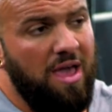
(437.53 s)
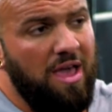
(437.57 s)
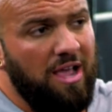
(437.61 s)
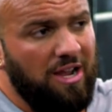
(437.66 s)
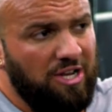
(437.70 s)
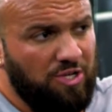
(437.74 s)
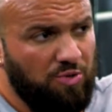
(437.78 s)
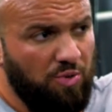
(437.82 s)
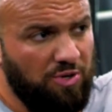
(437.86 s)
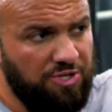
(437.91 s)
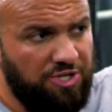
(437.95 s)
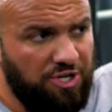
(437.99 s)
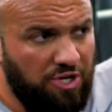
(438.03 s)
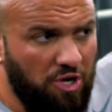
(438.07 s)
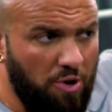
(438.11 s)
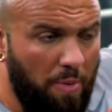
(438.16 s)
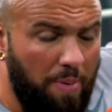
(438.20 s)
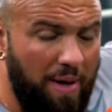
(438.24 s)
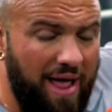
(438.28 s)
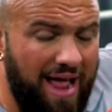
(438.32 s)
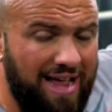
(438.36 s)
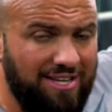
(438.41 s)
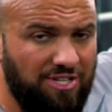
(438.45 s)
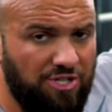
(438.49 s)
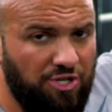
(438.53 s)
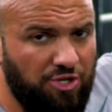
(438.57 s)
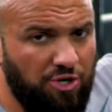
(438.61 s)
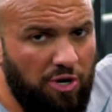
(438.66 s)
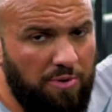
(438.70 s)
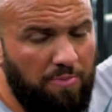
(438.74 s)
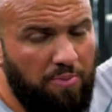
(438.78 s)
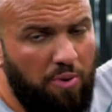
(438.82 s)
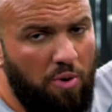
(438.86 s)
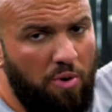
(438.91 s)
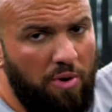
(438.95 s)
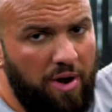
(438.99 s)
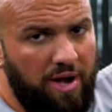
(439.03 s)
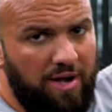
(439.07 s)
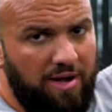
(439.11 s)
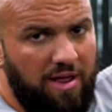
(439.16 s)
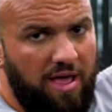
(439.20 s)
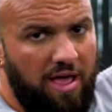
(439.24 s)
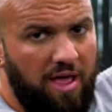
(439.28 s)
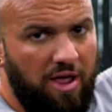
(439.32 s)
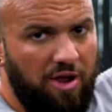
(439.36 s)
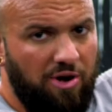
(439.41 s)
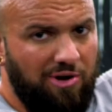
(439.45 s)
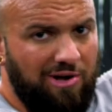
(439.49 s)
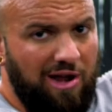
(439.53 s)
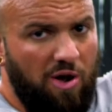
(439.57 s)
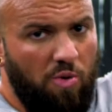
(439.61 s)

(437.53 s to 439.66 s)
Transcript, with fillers: because once you go past a certain point, you're